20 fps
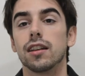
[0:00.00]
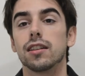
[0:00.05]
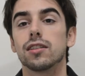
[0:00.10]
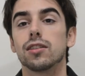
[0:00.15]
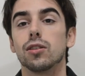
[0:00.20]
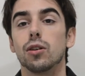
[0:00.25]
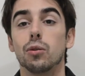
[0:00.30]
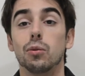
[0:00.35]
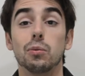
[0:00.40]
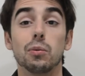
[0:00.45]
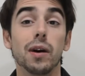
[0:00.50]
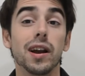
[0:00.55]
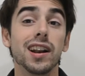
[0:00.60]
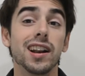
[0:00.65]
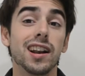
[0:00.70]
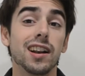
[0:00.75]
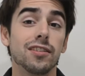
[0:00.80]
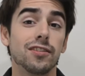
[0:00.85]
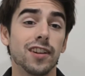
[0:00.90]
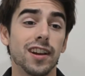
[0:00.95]
So when
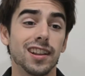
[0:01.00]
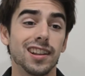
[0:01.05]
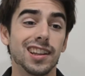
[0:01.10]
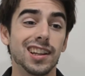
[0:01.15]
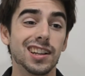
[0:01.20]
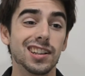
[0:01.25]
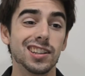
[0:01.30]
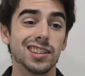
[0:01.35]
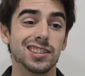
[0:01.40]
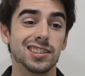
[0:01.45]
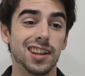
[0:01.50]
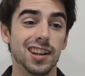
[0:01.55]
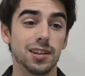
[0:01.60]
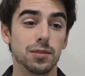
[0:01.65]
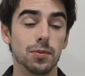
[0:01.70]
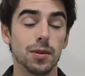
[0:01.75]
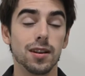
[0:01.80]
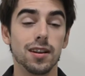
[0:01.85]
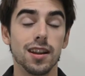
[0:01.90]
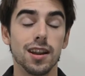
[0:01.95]
and if I legally change
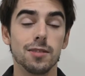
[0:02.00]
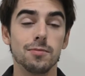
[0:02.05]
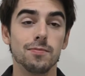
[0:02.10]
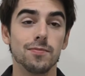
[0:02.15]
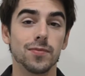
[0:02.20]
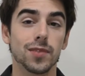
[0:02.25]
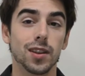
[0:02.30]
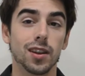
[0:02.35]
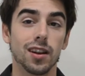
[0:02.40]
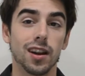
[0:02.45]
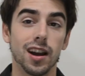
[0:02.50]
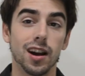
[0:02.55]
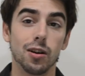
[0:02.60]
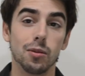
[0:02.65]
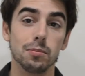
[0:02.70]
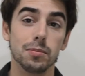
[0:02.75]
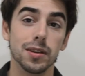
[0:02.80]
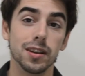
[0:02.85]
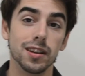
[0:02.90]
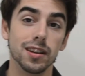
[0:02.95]
my name, I'll
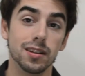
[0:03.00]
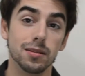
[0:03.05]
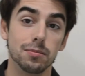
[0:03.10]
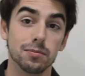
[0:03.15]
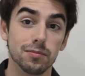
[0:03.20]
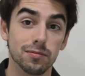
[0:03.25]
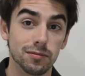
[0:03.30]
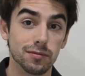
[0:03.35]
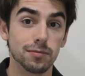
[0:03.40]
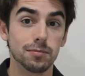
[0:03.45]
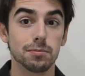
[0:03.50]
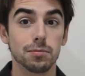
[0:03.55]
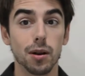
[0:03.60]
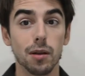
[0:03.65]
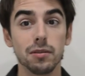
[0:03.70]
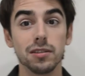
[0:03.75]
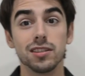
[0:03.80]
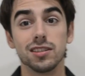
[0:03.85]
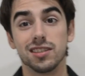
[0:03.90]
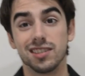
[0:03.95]
be
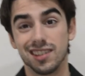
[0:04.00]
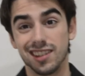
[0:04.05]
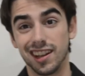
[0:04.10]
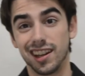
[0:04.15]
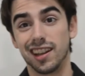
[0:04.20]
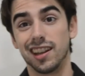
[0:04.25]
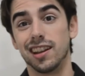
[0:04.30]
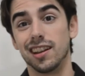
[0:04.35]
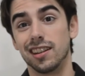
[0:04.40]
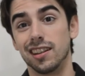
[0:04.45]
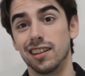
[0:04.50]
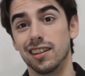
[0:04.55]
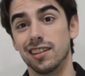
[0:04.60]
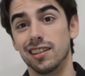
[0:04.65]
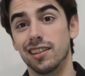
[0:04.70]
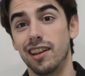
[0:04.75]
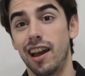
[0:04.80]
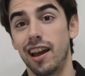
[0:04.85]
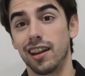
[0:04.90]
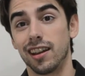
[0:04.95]
probably just sticking the
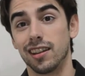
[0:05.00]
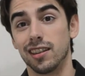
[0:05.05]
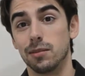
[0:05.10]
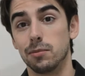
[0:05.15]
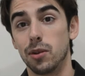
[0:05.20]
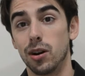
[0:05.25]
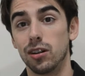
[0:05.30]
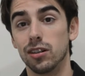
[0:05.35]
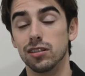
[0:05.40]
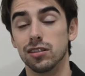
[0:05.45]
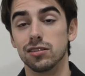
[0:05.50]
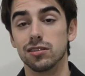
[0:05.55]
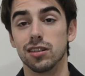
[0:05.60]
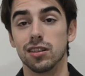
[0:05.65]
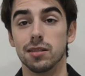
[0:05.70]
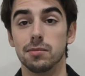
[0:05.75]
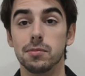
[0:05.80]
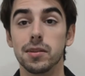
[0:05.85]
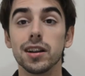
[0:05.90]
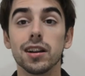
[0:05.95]
Zak and the Martin to
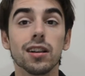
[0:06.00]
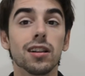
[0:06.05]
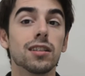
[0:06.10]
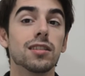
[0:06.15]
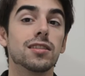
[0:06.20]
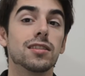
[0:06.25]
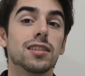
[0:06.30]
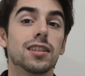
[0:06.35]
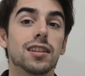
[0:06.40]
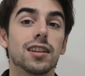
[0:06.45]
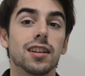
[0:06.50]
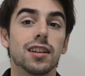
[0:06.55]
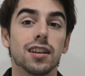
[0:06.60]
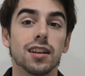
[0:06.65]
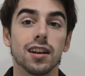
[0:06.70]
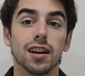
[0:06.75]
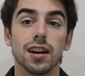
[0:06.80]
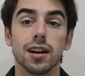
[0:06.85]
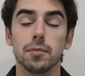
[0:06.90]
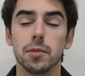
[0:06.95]
the middle.
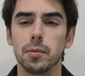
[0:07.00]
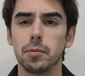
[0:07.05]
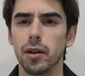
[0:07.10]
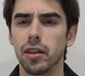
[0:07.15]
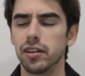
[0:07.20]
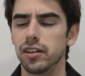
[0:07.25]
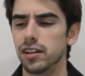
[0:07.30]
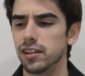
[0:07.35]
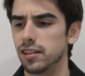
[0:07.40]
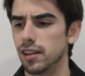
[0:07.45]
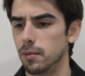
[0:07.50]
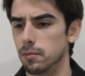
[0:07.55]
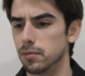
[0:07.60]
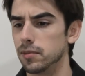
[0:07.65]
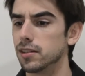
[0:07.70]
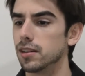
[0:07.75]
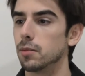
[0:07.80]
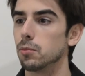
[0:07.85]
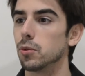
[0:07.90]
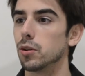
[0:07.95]
Uh, my brother did something
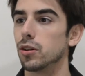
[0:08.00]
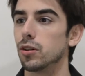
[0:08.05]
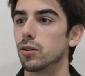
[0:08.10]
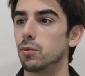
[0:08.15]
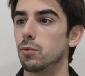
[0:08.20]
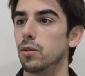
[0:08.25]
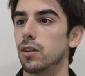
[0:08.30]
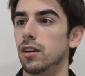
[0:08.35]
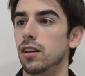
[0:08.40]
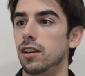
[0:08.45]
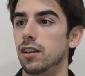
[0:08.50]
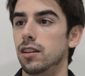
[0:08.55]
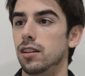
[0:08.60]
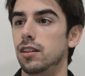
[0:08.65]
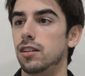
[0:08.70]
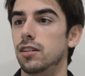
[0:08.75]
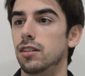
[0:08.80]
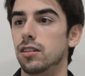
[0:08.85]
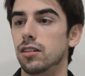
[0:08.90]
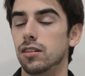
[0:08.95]
similar when
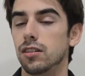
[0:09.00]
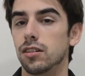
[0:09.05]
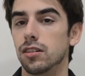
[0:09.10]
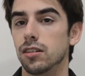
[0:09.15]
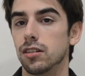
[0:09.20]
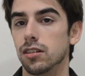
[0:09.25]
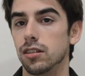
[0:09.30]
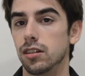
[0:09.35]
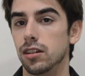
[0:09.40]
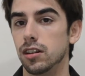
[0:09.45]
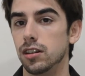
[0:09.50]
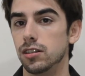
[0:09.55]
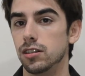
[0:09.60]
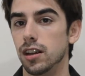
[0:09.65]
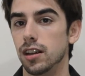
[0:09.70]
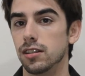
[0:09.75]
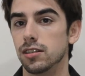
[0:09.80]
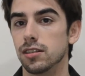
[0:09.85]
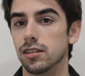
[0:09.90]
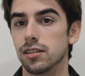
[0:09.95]
he he
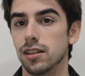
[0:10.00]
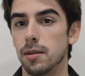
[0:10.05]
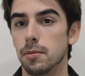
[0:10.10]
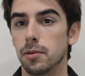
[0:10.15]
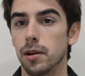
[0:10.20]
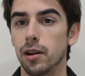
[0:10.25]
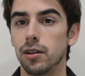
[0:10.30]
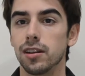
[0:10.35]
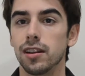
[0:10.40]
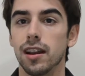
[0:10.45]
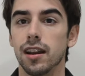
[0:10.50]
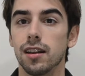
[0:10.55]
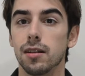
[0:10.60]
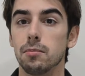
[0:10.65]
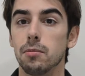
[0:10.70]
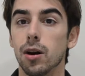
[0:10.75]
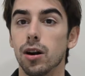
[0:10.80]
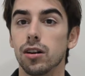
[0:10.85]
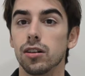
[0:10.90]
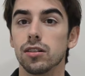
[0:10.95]
changed his name around. He added
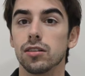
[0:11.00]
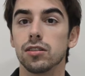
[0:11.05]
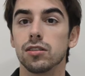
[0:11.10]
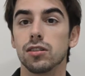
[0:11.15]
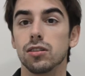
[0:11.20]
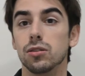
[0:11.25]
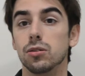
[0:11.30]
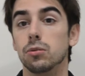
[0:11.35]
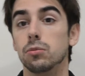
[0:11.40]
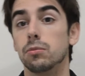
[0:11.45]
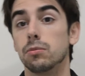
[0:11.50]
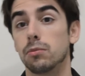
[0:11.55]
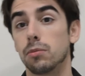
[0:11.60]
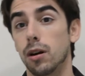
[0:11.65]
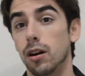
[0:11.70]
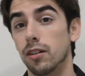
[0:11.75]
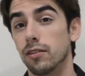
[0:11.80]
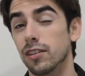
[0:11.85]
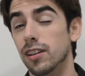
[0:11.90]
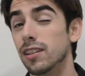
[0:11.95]
Martin to
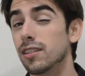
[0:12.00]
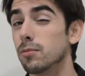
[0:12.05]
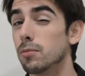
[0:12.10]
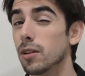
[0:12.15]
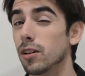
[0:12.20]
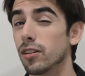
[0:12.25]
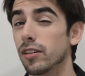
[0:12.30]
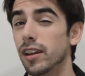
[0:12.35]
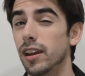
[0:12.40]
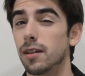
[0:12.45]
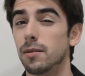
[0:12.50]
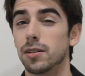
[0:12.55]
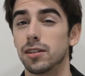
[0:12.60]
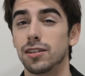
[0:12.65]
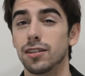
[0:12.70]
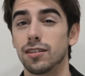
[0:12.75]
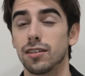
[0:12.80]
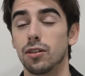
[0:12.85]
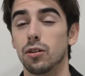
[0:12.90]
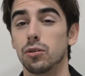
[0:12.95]
part of his middle name and
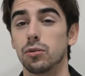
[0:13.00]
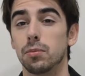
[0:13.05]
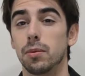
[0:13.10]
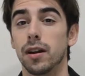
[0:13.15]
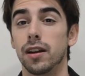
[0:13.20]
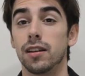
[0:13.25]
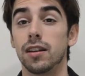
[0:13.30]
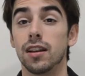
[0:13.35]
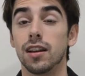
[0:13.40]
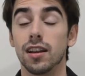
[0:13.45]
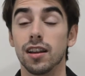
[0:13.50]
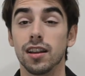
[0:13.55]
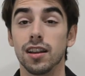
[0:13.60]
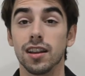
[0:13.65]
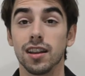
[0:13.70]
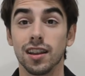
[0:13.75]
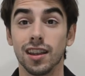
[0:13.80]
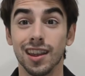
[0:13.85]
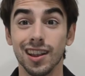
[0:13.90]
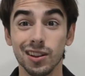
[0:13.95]
just goes by
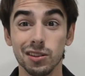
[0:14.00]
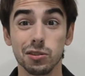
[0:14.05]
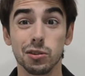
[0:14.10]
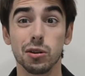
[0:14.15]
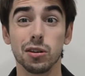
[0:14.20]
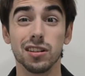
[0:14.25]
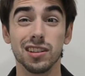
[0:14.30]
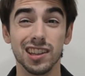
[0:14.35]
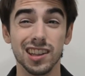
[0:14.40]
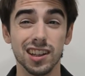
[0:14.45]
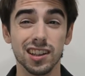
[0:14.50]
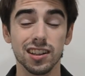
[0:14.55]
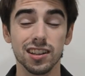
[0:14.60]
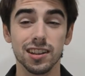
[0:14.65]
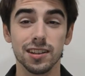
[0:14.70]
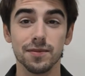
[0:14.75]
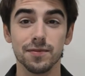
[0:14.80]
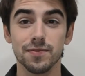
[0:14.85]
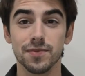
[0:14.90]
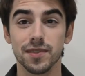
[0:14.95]
Kilgour legally.